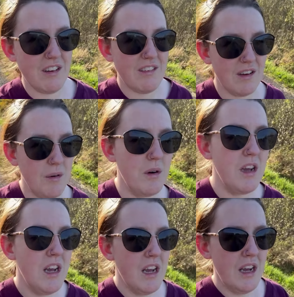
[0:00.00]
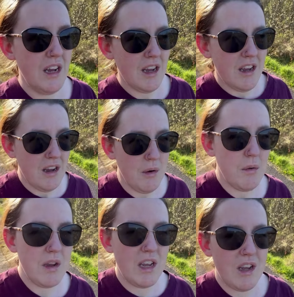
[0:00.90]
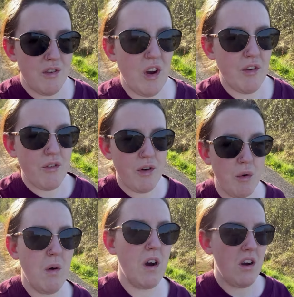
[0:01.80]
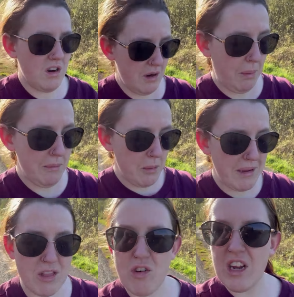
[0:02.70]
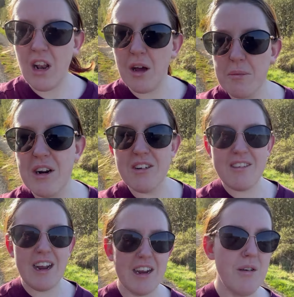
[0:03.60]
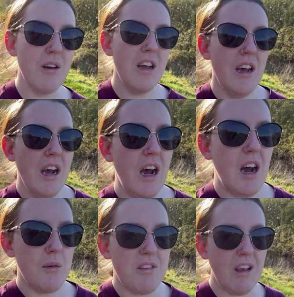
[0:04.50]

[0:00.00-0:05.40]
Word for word: So we've gone for a walk, probably about three kilometers now. I was